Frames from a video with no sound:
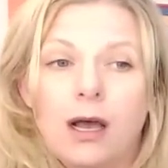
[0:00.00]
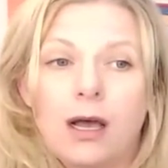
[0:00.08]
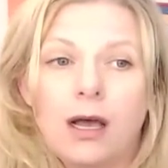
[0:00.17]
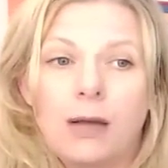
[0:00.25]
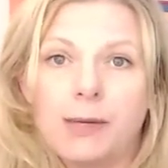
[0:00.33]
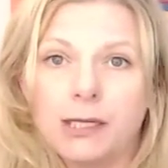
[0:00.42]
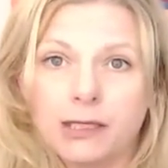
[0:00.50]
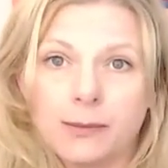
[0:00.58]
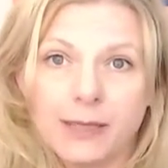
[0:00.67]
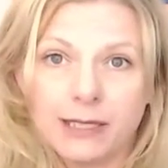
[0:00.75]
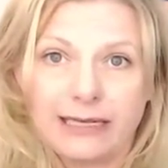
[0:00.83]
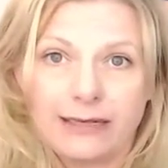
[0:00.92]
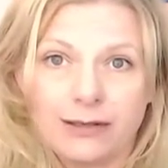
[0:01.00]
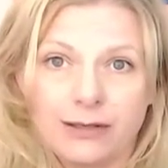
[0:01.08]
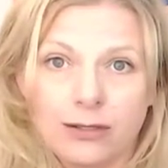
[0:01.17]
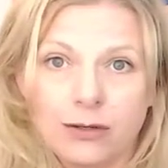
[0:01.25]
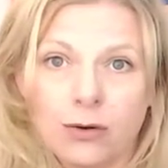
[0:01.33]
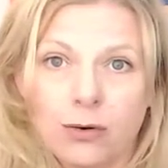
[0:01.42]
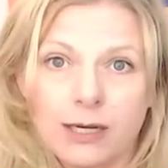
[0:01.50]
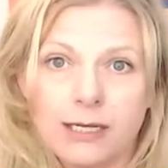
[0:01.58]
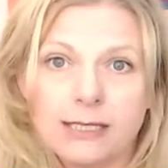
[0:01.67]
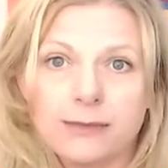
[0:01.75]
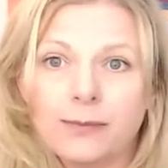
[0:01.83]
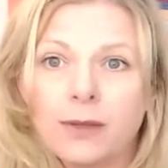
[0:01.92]
a little bit later in the
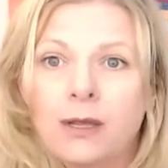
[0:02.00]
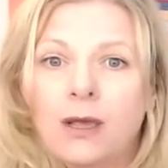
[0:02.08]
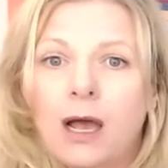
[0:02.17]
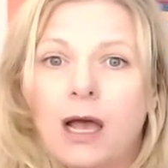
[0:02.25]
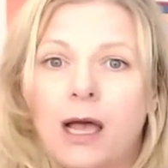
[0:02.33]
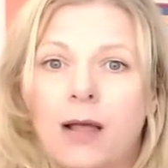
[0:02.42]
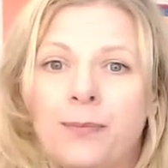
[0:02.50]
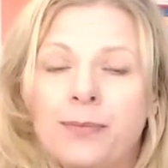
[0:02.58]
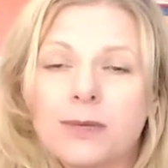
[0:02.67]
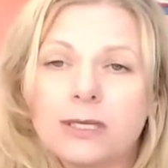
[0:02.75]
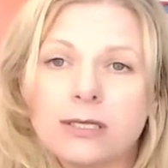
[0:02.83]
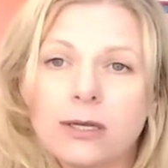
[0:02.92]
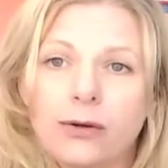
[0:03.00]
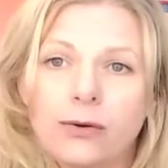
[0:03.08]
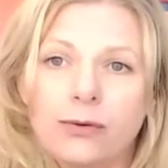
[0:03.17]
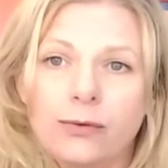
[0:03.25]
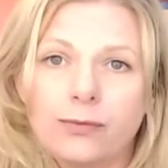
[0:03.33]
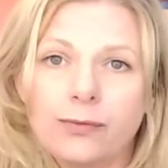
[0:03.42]
course. So